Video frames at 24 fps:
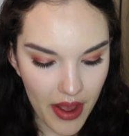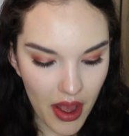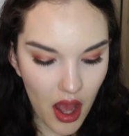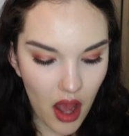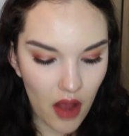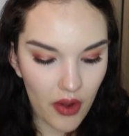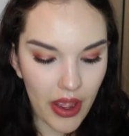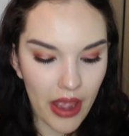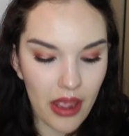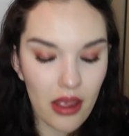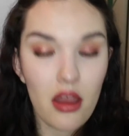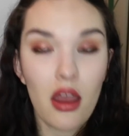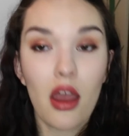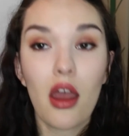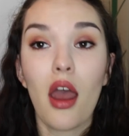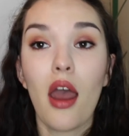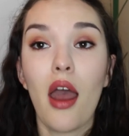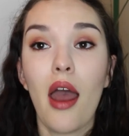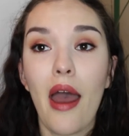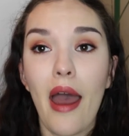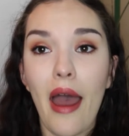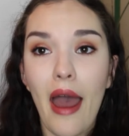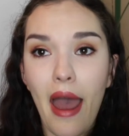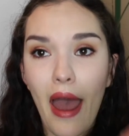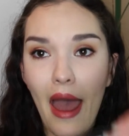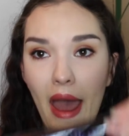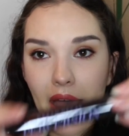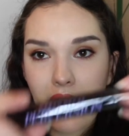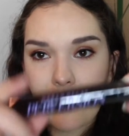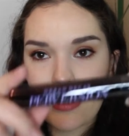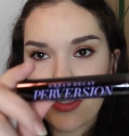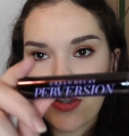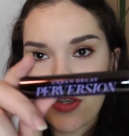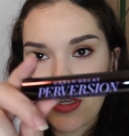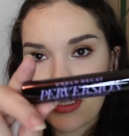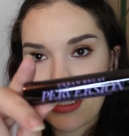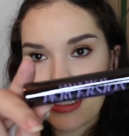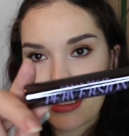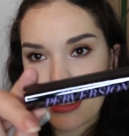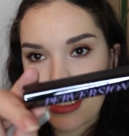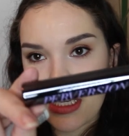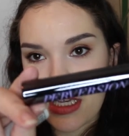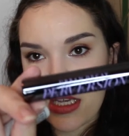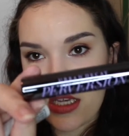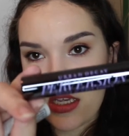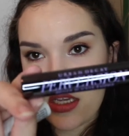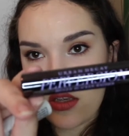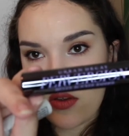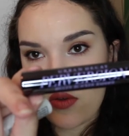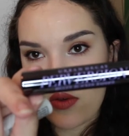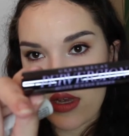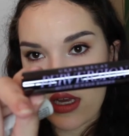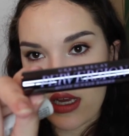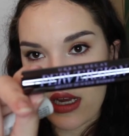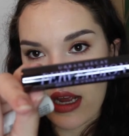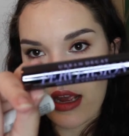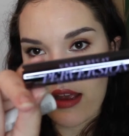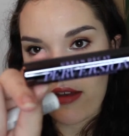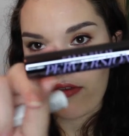Okay, as you can see, you get a